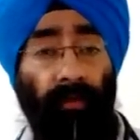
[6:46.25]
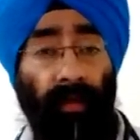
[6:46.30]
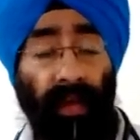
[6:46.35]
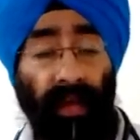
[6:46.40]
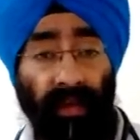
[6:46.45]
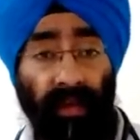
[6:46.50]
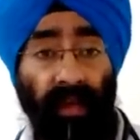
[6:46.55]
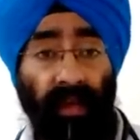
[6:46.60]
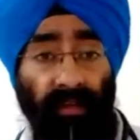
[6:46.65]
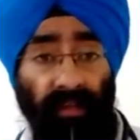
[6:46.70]

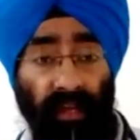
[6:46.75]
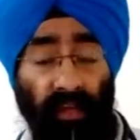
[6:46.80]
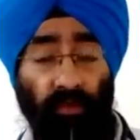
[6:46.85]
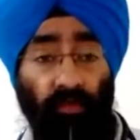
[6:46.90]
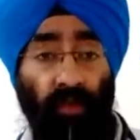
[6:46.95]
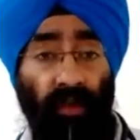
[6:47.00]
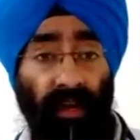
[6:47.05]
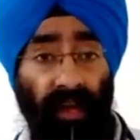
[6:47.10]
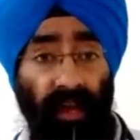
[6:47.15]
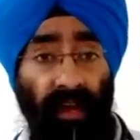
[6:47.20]
area
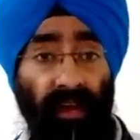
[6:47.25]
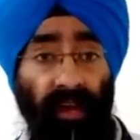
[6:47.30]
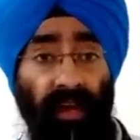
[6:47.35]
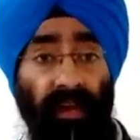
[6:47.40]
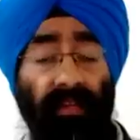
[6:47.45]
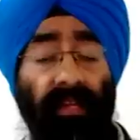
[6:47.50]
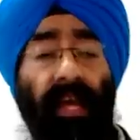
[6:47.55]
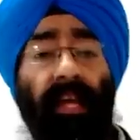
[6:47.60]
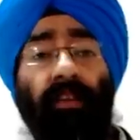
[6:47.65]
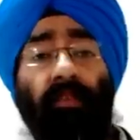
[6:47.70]
sexual
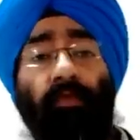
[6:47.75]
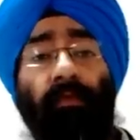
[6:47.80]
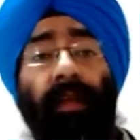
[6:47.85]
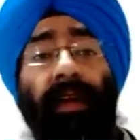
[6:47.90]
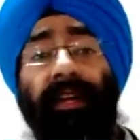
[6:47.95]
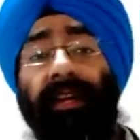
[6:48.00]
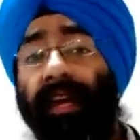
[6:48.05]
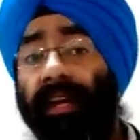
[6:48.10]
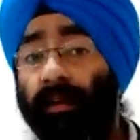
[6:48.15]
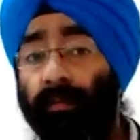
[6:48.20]
area and you
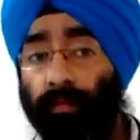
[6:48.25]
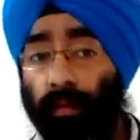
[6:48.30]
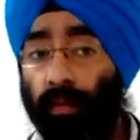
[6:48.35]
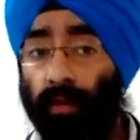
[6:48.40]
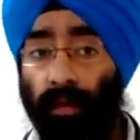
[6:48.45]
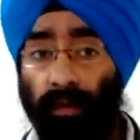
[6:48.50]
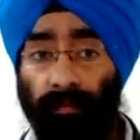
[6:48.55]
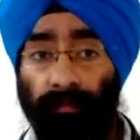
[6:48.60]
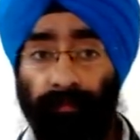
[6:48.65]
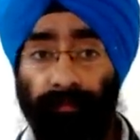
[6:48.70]
might get a
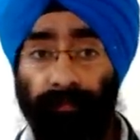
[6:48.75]
boner